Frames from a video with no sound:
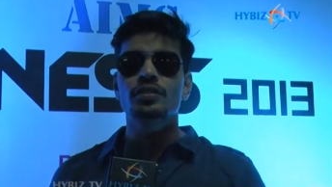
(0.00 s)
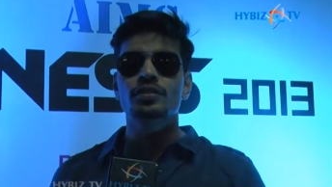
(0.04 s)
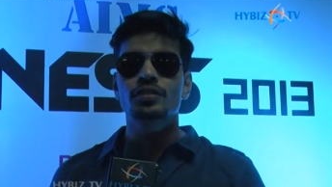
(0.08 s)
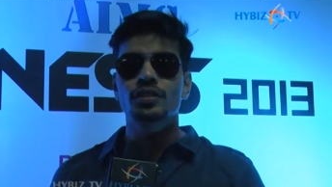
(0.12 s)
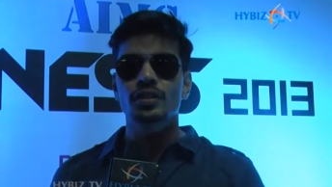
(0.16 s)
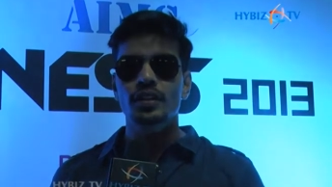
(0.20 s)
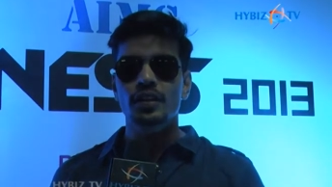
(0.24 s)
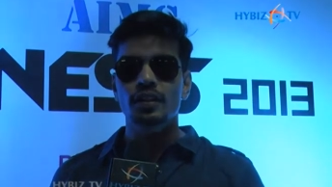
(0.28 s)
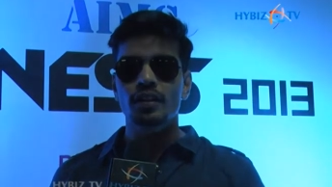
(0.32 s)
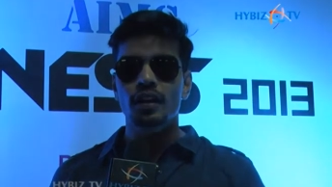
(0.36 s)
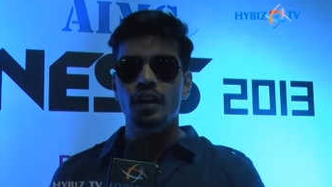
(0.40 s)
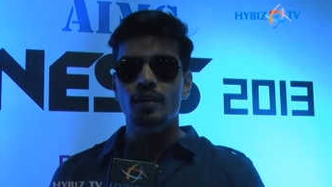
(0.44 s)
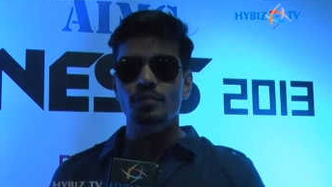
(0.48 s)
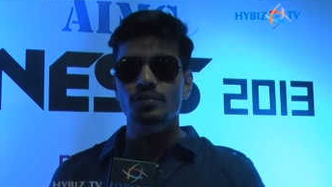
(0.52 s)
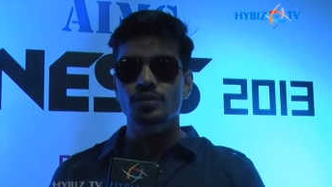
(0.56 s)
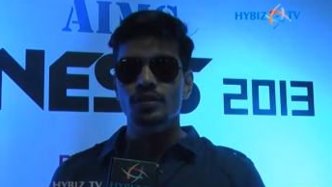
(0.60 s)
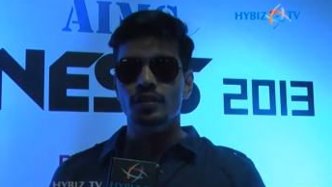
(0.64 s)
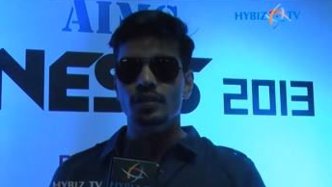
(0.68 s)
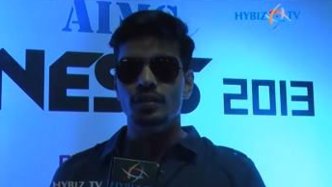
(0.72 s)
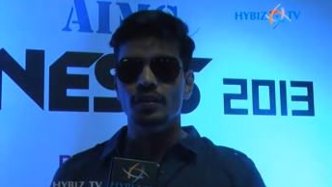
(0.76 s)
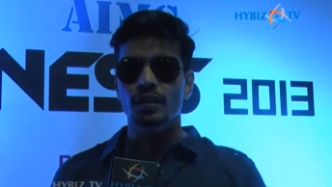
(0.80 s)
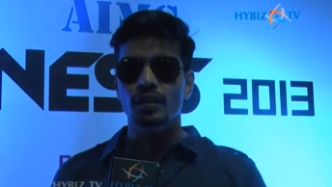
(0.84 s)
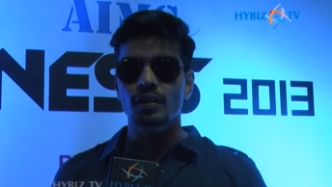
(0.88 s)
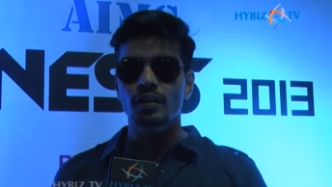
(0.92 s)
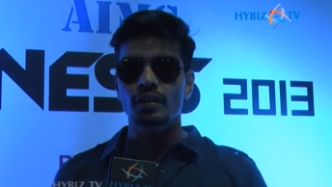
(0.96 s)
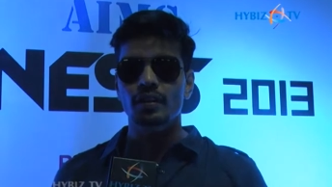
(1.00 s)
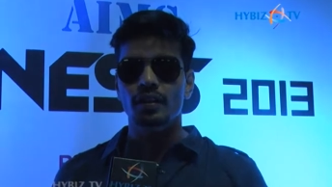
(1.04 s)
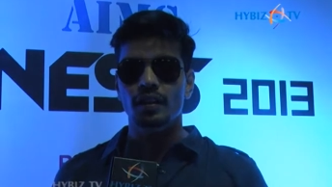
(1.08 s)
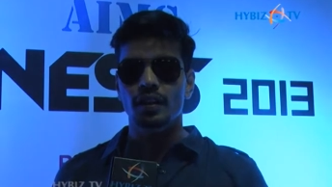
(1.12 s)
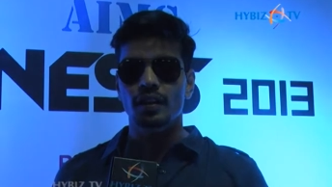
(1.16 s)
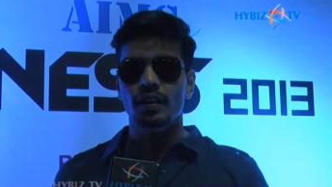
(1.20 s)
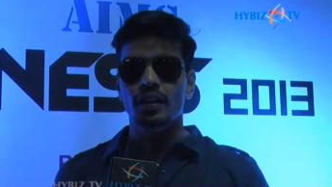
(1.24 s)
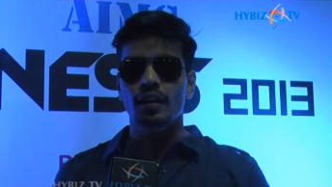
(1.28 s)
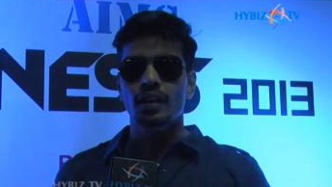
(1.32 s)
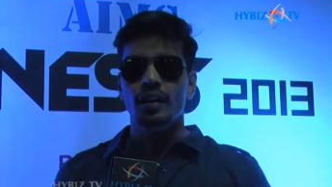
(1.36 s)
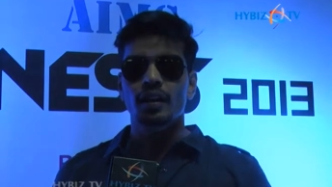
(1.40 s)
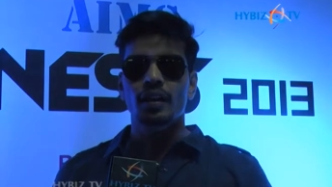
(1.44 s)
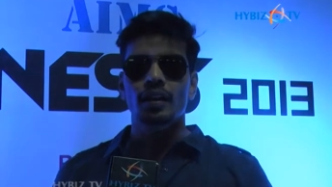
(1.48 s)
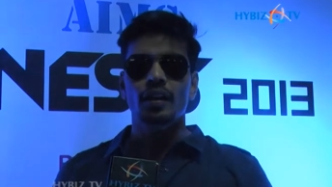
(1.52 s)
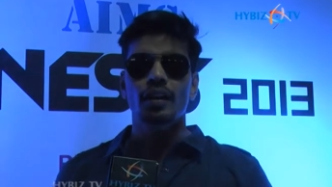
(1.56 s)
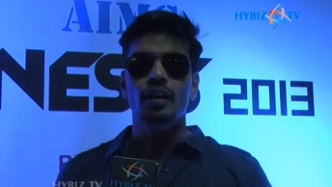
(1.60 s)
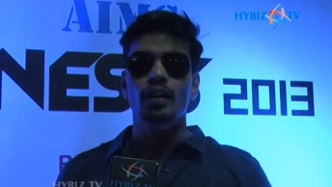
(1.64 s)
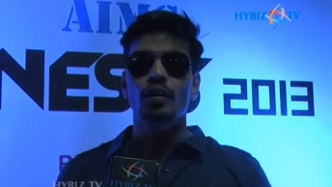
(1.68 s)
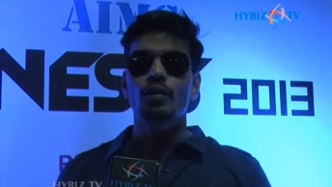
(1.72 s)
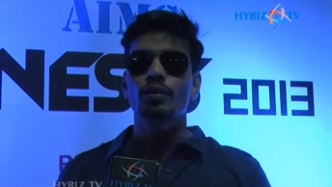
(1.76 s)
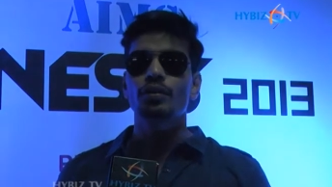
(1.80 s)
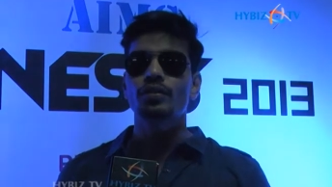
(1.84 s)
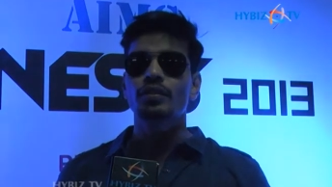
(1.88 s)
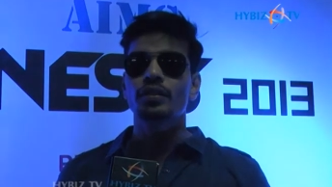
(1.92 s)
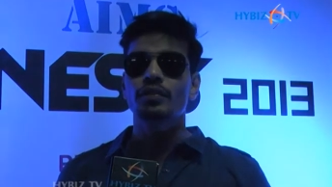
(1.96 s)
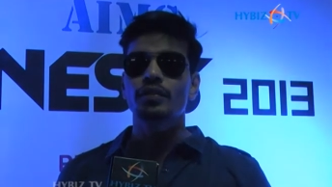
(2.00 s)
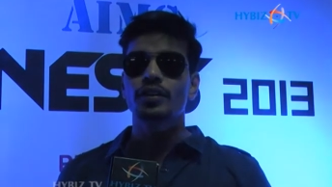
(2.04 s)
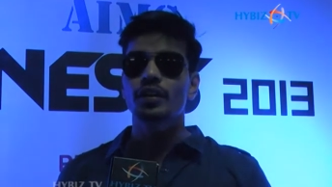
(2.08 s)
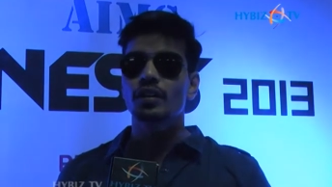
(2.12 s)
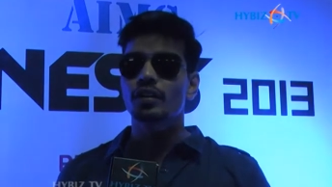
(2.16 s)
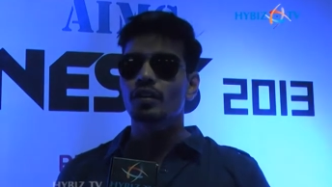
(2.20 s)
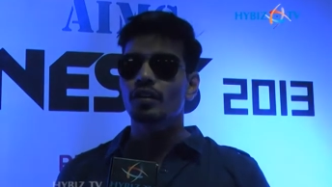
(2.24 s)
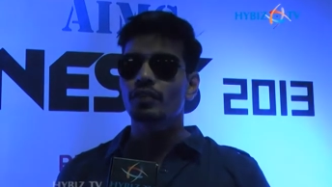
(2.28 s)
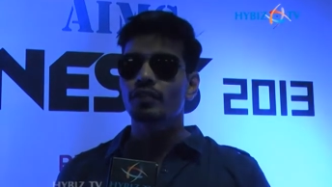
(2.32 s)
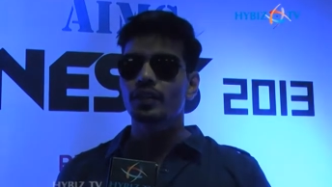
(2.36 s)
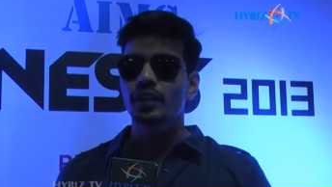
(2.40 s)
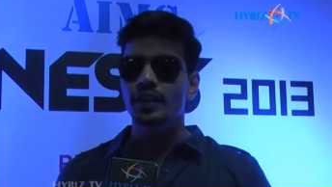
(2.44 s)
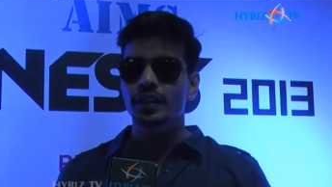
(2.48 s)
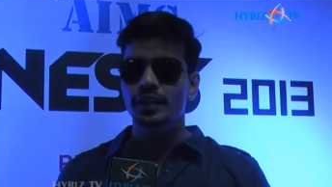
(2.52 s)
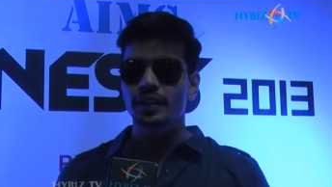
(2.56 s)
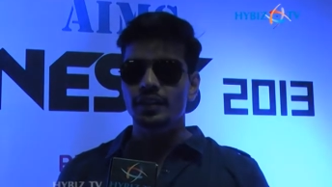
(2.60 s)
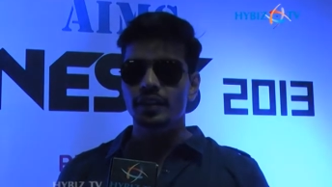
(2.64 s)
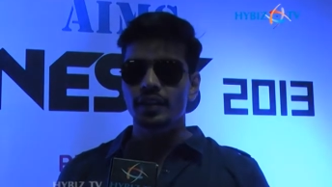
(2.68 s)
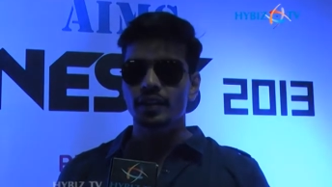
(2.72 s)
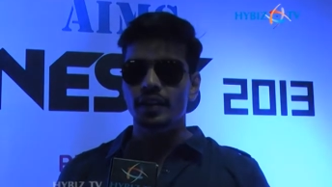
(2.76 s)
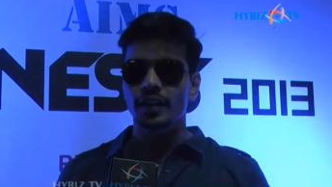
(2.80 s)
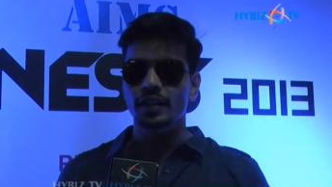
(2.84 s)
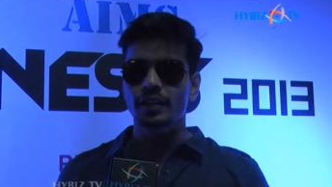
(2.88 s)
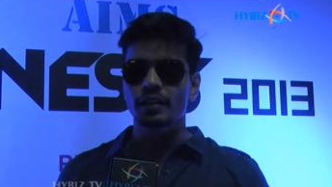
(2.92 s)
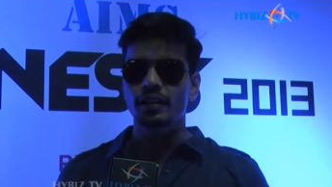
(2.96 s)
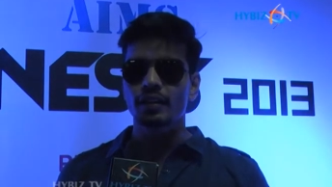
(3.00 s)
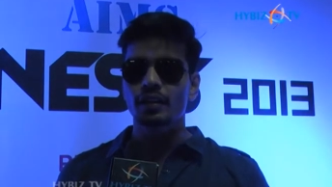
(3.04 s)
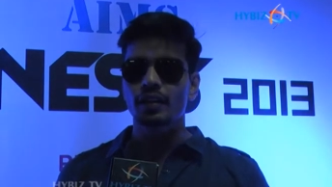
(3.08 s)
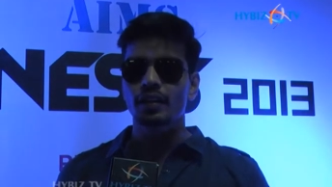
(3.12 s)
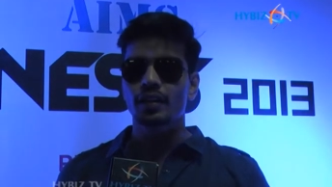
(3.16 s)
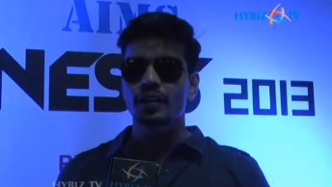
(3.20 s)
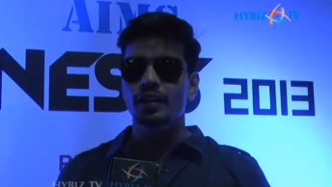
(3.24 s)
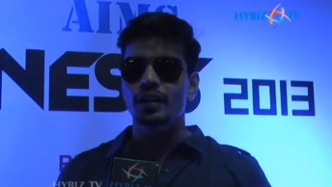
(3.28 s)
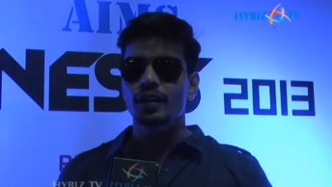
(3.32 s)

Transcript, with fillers: Sri Ramchandra, uh, who is the winner of the Indian Idol.